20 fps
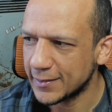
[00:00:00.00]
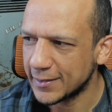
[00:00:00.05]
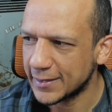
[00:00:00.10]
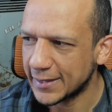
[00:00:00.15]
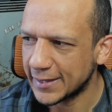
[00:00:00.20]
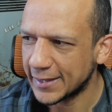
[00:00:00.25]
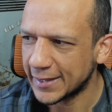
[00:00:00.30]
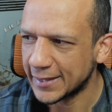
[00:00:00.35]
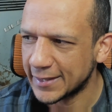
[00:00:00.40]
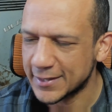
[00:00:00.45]

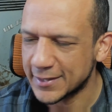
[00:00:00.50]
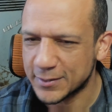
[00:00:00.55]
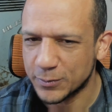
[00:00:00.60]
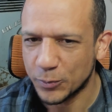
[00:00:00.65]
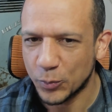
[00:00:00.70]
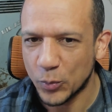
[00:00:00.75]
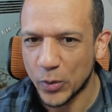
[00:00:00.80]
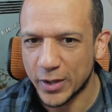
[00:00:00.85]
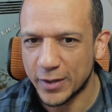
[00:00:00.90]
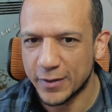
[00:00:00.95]
is
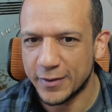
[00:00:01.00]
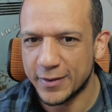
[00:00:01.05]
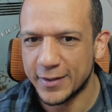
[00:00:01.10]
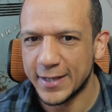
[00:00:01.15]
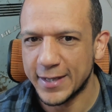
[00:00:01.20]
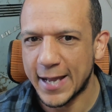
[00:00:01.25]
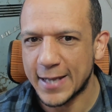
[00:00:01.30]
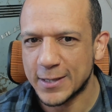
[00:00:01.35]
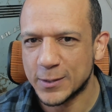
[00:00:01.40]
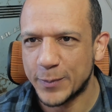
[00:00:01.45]
one of the
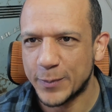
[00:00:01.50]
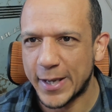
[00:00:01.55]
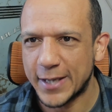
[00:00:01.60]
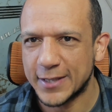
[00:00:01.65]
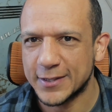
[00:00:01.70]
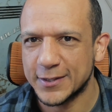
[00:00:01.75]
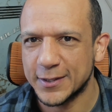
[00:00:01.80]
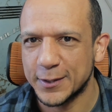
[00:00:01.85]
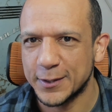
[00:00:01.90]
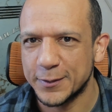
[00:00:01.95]
aspects
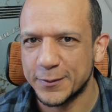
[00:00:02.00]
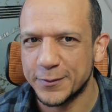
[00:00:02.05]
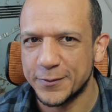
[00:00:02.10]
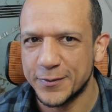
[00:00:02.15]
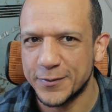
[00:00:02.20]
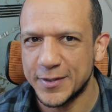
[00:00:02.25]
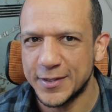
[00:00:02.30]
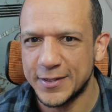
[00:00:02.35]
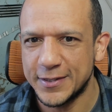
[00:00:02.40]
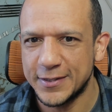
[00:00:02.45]
of
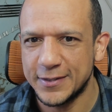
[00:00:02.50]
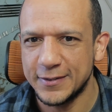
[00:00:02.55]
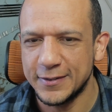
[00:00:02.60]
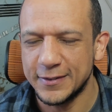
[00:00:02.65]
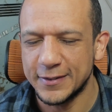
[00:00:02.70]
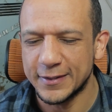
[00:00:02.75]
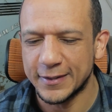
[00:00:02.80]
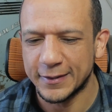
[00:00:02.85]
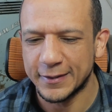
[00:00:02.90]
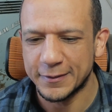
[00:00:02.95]

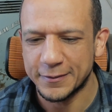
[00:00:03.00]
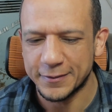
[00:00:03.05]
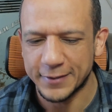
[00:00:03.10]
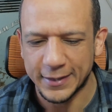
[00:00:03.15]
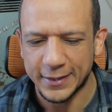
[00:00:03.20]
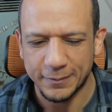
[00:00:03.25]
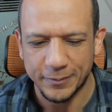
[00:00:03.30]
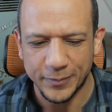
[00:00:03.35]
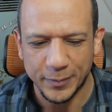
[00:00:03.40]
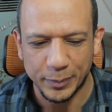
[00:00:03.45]

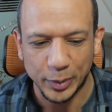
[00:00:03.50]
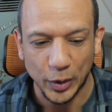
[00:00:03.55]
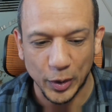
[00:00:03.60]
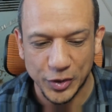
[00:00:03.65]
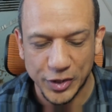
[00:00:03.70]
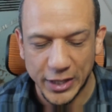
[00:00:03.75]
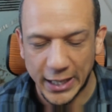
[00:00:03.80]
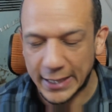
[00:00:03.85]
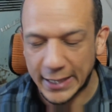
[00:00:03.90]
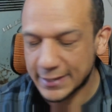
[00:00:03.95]

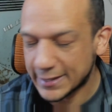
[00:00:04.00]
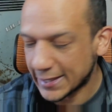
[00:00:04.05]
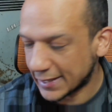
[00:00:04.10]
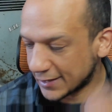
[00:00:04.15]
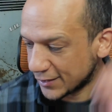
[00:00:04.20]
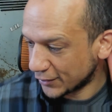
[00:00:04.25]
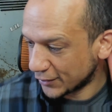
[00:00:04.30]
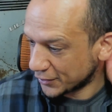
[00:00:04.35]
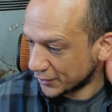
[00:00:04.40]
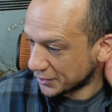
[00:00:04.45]
blockchain
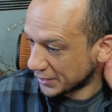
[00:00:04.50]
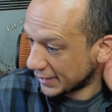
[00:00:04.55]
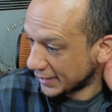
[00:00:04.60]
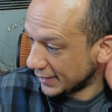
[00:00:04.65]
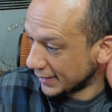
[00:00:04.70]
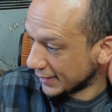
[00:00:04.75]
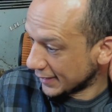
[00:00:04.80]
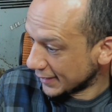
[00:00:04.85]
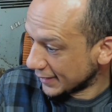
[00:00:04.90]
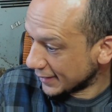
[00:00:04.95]
technology
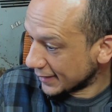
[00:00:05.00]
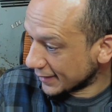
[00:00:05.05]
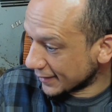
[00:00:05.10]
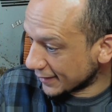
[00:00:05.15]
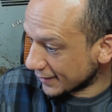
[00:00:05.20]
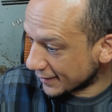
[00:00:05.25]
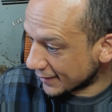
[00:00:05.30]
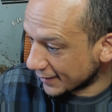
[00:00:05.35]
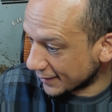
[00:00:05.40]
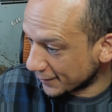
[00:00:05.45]

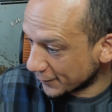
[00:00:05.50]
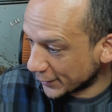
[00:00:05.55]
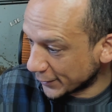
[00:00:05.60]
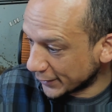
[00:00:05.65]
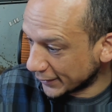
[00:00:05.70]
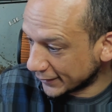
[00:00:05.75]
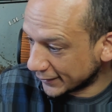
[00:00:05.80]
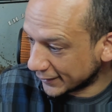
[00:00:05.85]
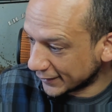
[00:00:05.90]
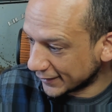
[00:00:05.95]
that
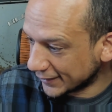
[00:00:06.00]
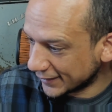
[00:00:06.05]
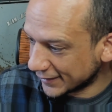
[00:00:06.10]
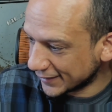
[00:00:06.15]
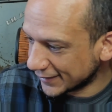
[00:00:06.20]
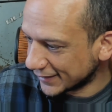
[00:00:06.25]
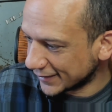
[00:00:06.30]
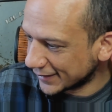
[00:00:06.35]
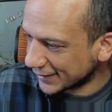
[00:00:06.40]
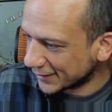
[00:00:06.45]
we'll
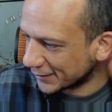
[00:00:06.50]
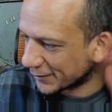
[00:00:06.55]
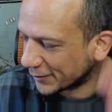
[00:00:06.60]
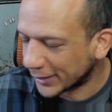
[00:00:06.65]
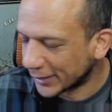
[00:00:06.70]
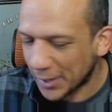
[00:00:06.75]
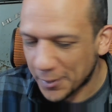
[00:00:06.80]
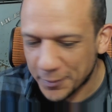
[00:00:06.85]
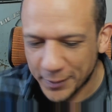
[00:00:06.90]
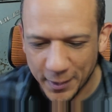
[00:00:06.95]

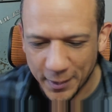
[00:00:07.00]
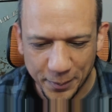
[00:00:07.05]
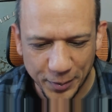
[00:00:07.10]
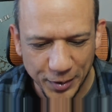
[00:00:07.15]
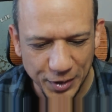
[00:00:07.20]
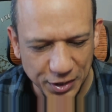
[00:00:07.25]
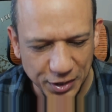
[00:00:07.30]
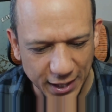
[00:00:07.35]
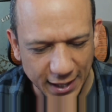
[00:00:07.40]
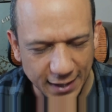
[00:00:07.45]
only
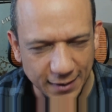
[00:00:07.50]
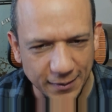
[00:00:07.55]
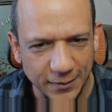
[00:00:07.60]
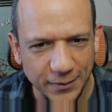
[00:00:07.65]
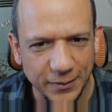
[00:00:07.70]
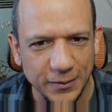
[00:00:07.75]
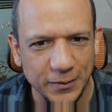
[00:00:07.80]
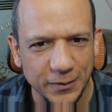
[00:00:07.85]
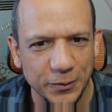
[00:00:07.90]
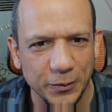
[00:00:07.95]
appreciate
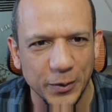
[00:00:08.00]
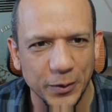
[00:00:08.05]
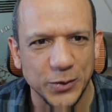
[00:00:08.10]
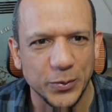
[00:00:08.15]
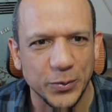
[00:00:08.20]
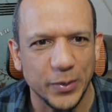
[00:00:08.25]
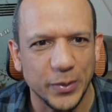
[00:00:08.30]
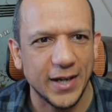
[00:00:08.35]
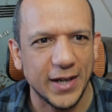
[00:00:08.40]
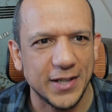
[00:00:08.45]
once
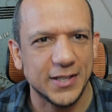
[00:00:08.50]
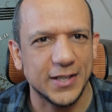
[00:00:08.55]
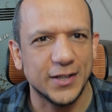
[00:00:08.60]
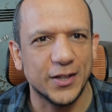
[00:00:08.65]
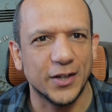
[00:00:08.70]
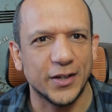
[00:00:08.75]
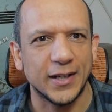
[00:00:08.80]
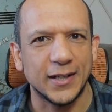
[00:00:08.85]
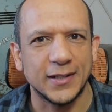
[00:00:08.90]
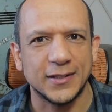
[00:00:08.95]
we've actually got
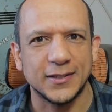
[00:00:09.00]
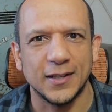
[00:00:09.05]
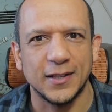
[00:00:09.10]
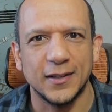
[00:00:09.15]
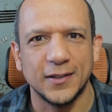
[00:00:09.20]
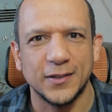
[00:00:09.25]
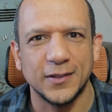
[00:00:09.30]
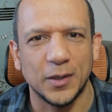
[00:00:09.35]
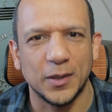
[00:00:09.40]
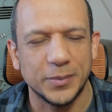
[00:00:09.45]
it and start
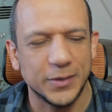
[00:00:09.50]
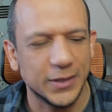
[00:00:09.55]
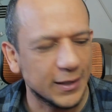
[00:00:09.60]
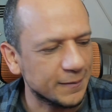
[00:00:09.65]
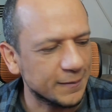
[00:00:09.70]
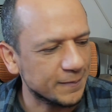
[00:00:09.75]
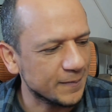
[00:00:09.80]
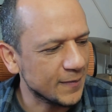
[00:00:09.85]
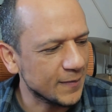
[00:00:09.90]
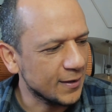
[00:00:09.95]
adopting it.
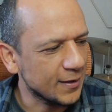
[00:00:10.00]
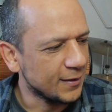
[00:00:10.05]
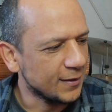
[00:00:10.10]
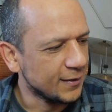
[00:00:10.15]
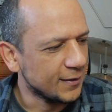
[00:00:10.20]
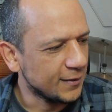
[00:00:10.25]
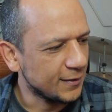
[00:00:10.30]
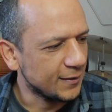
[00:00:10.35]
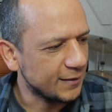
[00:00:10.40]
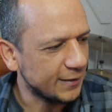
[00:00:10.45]

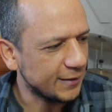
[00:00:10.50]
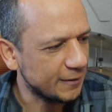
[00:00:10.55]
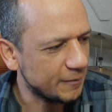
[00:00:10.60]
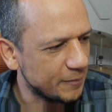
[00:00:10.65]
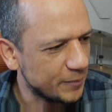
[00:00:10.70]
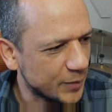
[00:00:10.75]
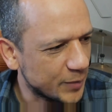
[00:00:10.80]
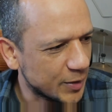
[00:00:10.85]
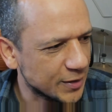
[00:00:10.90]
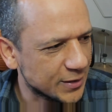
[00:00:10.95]

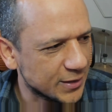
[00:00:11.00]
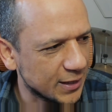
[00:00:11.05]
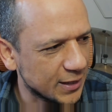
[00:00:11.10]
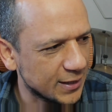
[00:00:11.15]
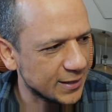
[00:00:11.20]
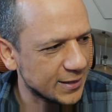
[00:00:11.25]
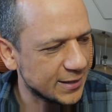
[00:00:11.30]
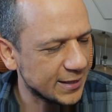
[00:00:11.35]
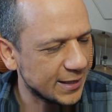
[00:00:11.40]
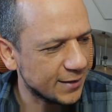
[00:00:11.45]
Because the
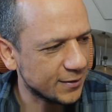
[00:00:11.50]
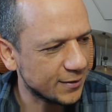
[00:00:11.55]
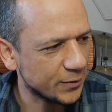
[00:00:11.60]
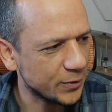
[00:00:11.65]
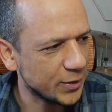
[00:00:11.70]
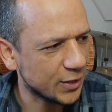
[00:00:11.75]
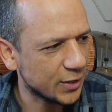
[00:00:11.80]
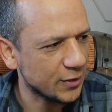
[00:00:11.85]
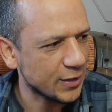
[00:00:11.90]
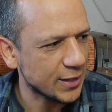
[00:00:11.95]
idea that you
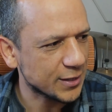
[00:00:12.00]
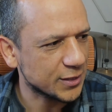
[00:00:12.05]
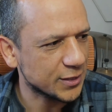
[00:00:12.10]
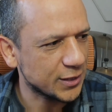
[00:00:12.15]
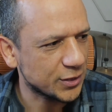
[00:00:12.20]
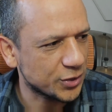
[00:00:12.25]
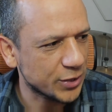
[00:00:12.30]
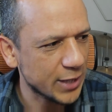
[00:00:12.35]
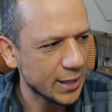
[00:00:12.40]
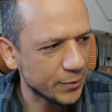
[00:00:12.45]
can actually
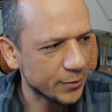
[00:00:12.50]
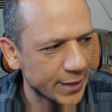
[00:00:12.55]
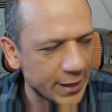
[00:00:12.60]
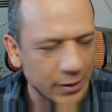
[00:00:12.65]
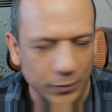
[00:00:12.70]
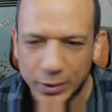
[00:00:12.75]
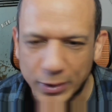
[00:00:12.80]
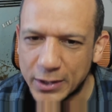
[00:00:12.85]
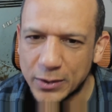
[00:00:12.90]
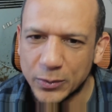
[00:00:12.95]
chat with
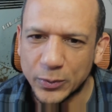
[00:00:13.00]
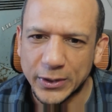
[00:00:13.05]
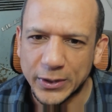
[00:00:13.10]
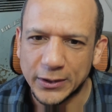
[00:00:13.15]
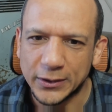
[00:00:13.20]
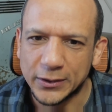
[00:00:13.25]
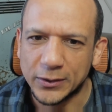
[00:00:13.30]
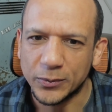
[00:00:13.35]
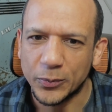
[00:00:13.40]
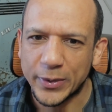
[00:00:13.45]
anyone in the
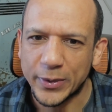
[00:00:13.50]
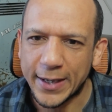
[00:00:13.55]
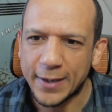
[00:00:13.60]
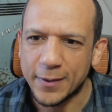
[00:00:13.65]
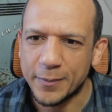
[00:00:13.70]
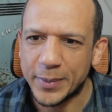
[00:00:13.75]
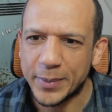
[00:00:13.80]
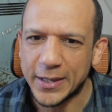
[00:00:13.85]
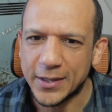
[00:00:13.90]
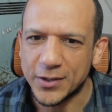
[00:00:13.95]
world without
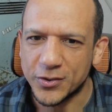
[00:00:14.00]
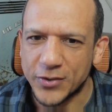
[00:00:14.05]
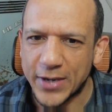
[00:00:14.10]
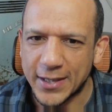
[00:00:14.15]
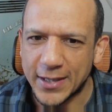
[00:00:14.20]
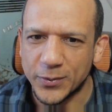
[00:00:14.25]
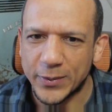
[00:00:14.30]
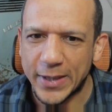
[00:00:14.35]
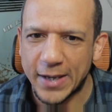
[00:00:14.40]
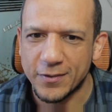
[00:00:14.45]
being tracked,
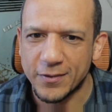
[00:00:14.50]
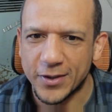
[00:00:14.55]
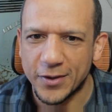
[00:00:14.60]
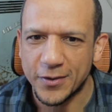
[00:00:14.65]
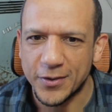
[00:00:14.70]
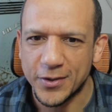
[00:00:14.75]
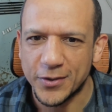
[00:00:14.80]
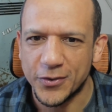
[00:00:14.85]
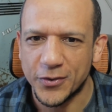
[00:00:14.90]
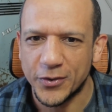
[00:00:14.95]
without going
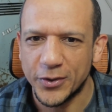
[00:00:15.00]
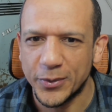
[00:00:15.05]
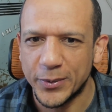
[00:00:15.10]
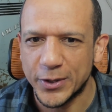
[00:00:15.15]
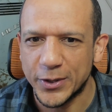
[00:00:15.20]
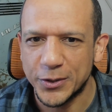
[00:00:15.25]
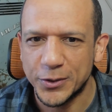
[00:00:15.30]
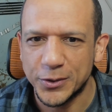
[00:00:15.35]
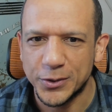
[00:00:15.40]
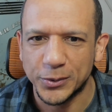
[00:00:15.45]
through a
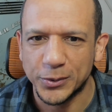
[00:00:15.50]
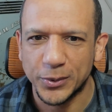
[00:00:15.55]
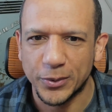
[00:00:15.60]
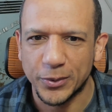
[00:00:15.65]
Google or